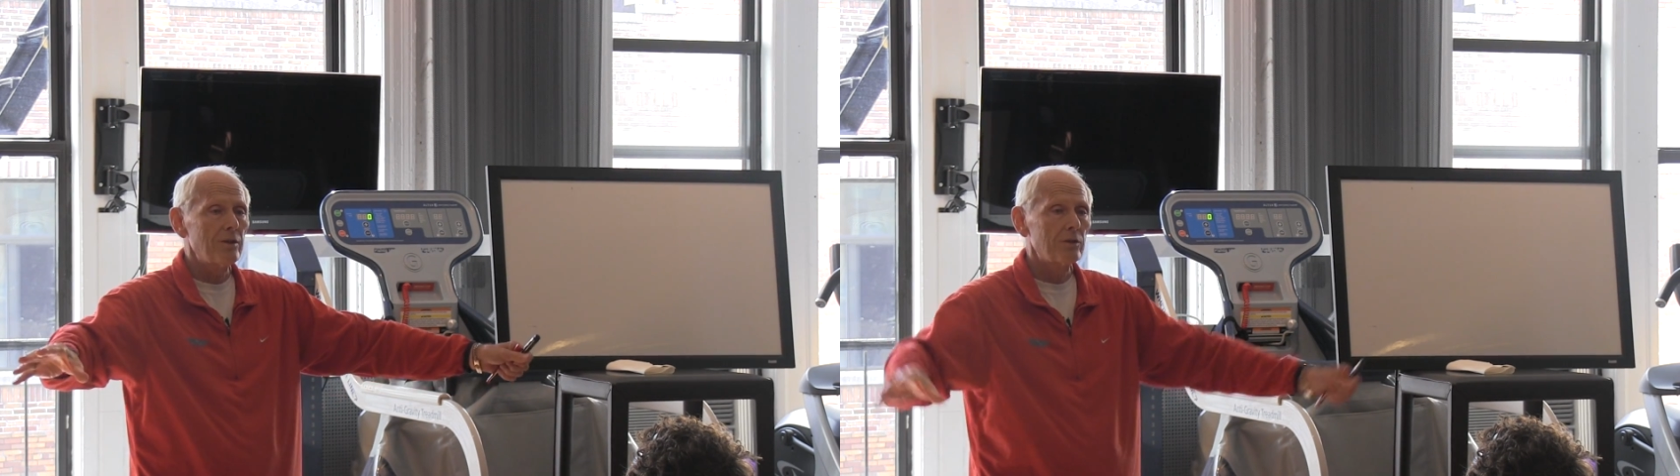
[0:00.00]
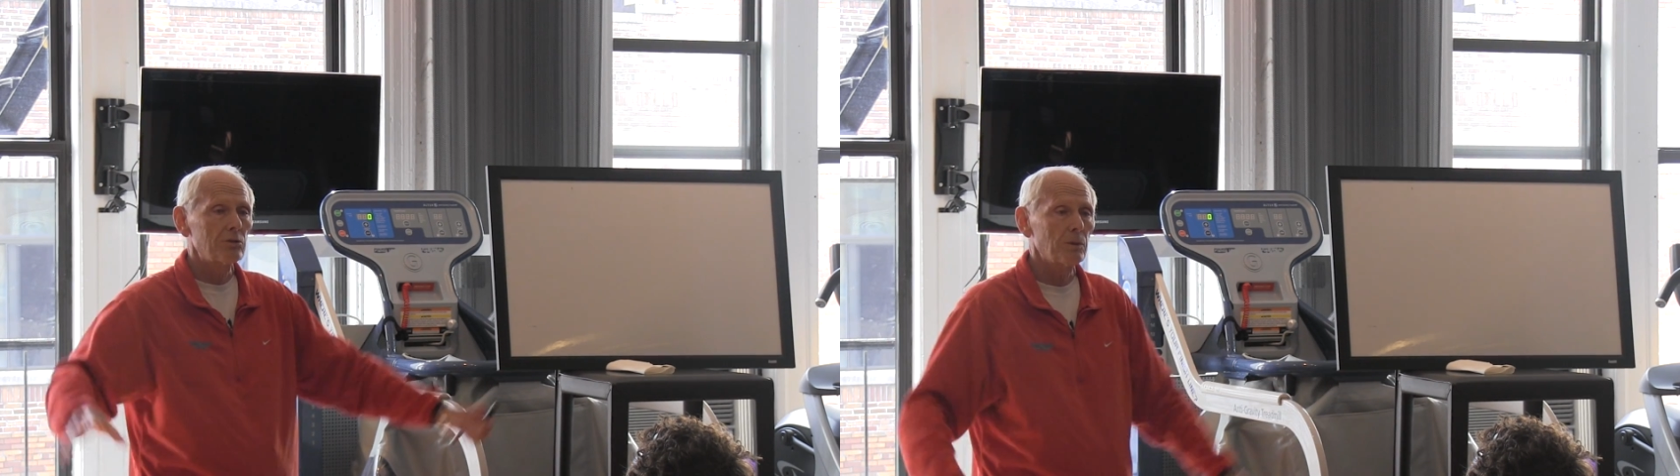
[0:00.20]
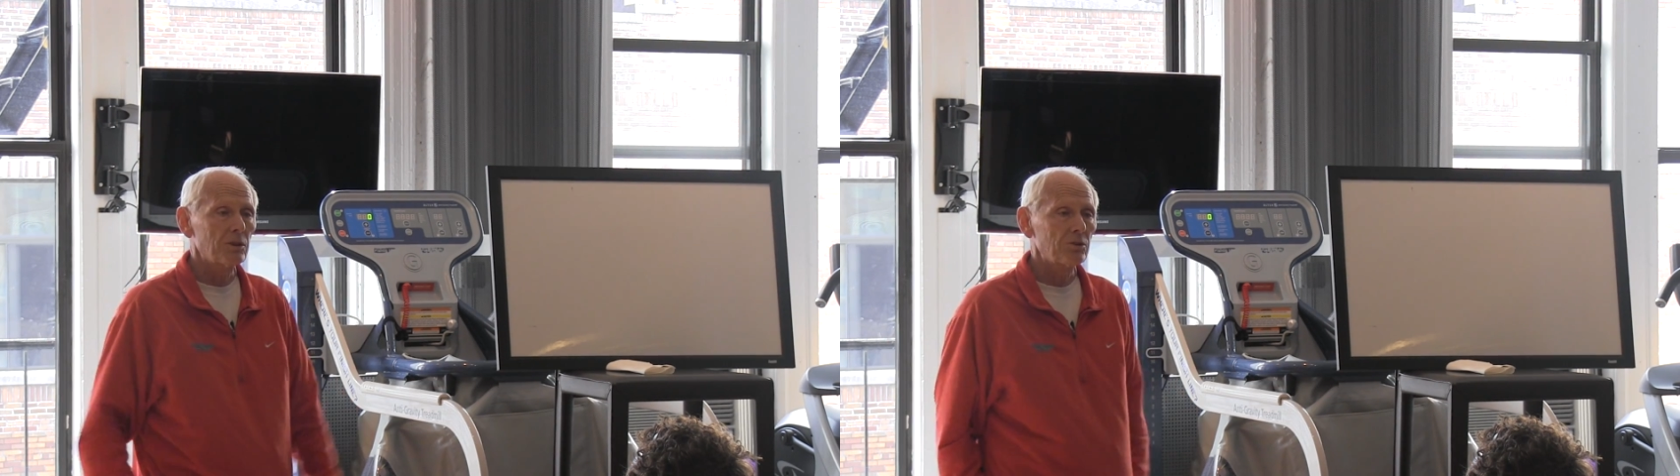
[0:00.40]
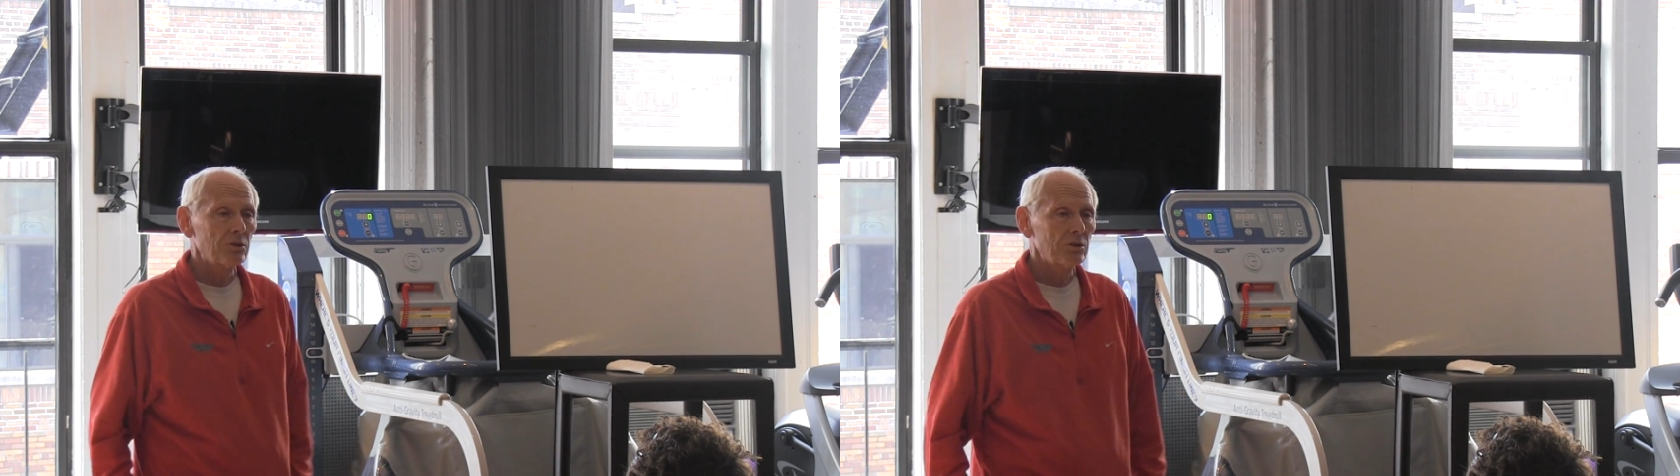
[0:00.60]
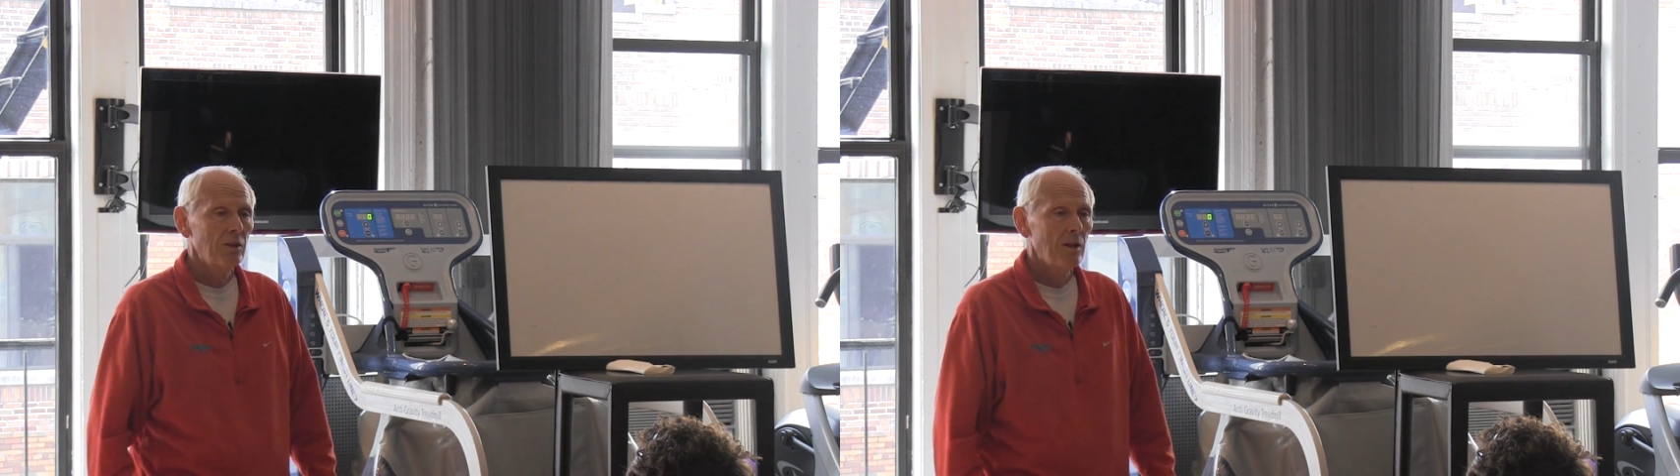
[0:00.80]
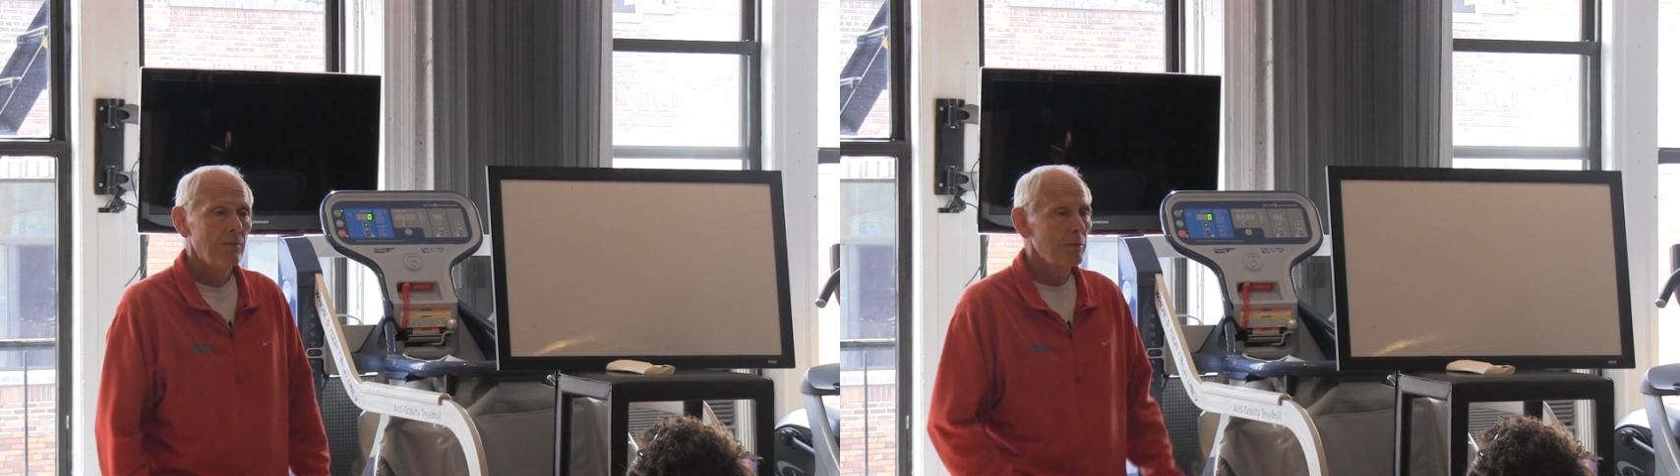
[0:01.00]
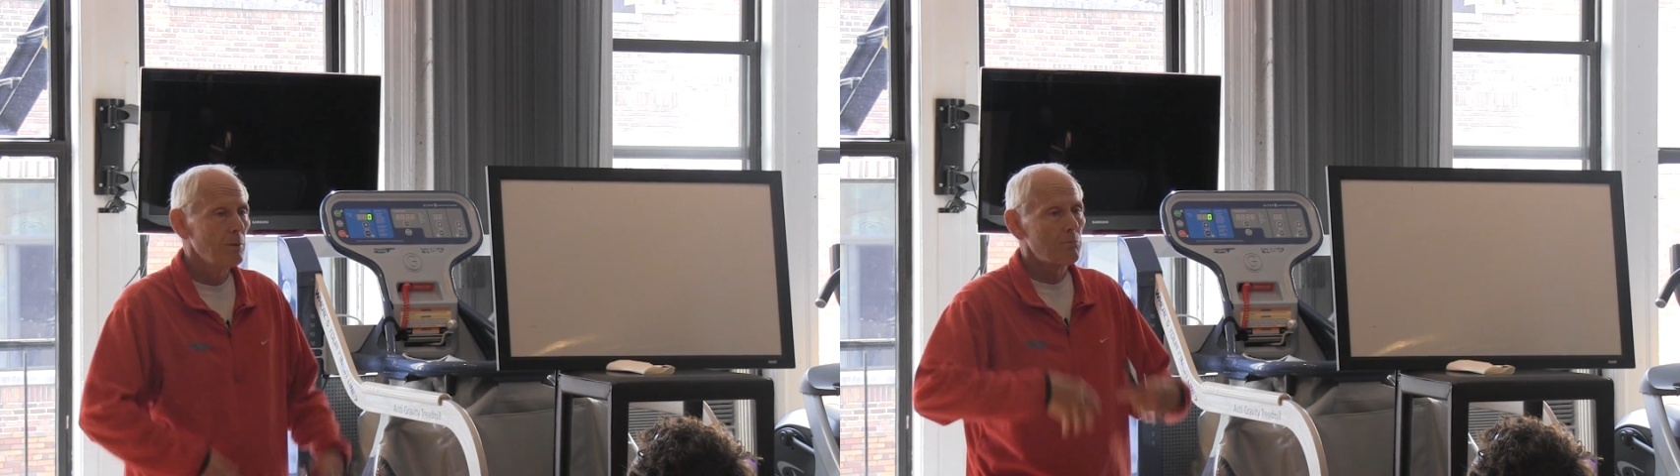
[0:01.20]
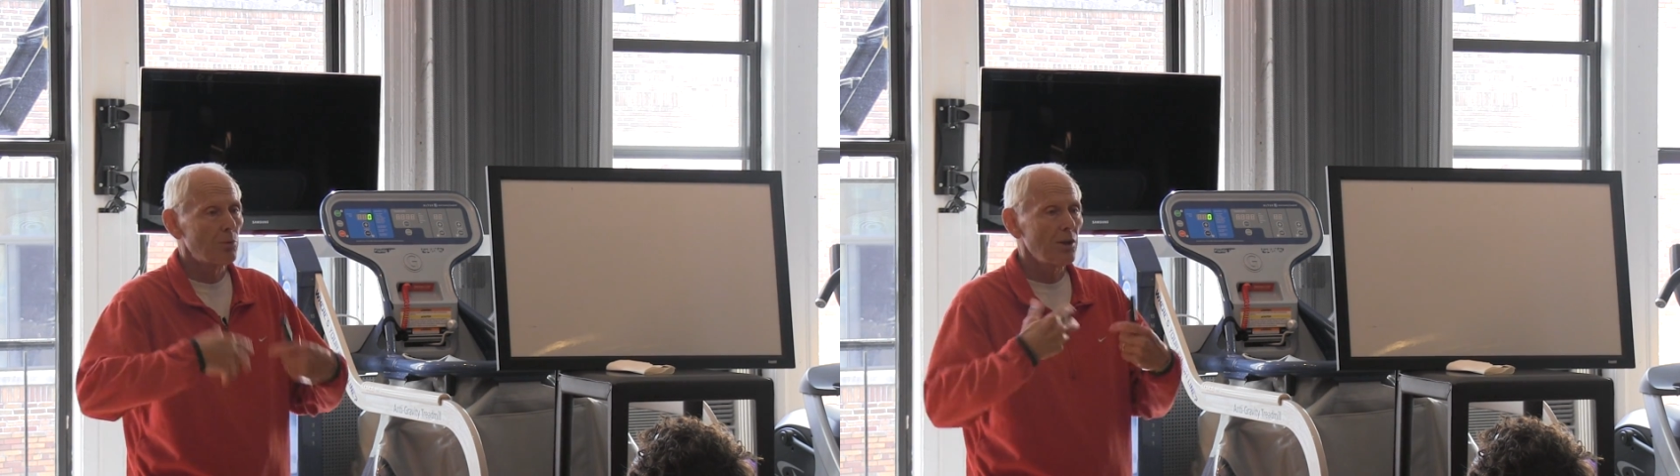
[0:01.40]
those muscles, you'd
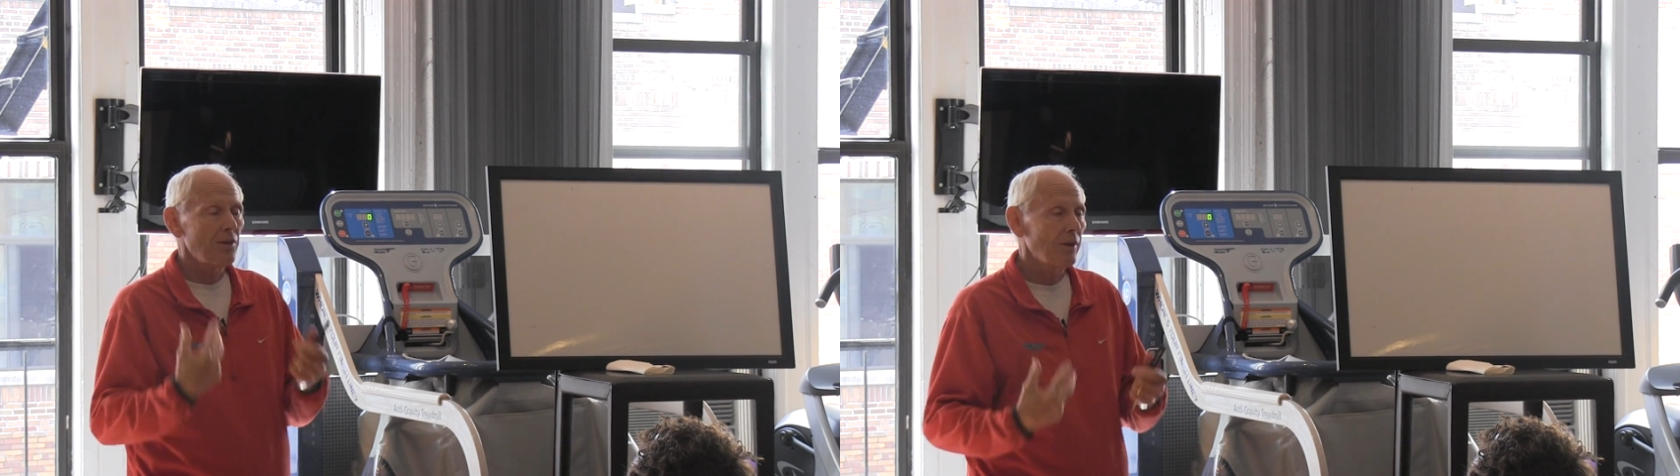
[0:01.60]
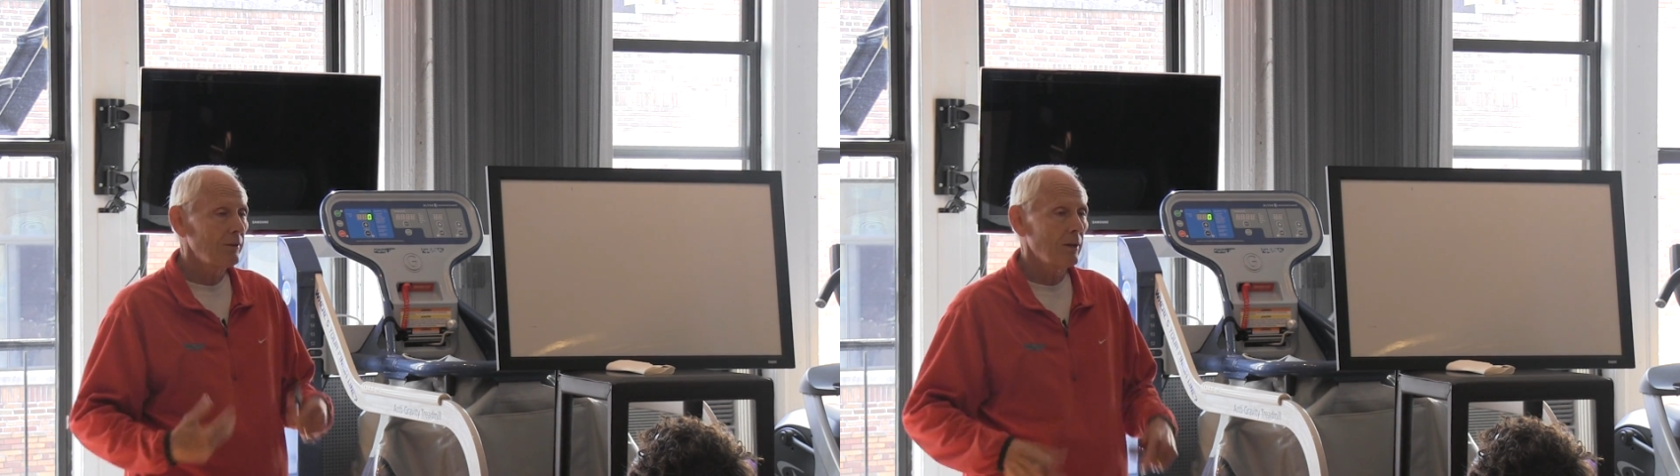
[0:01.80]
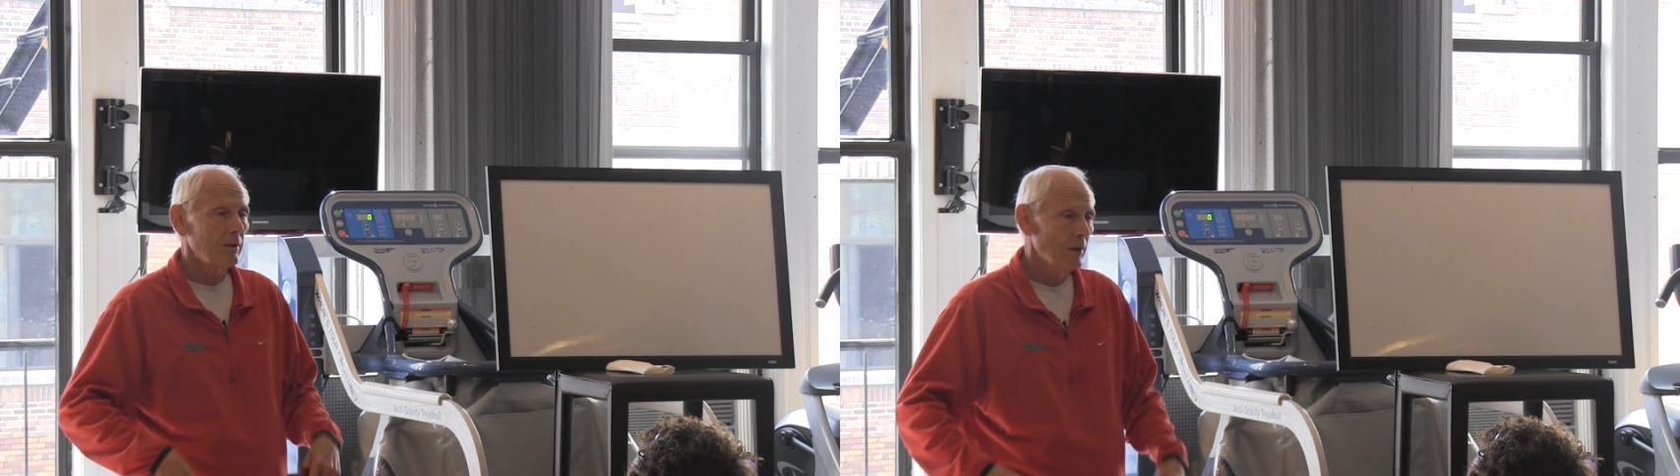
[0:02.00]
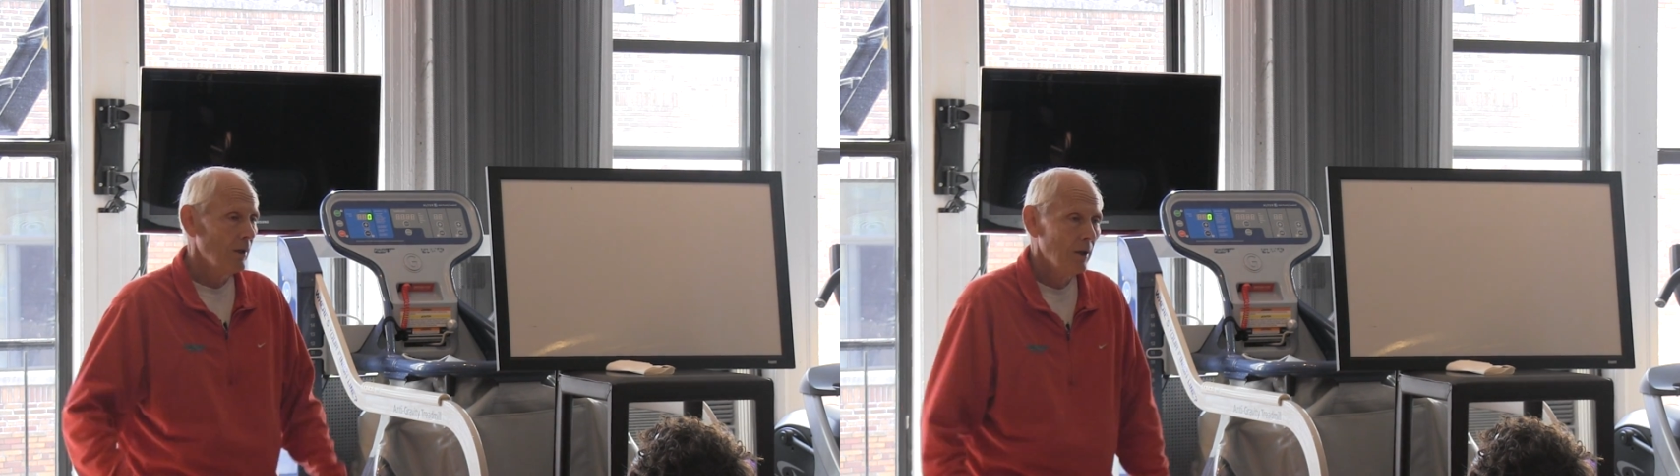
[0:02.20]
be breathing,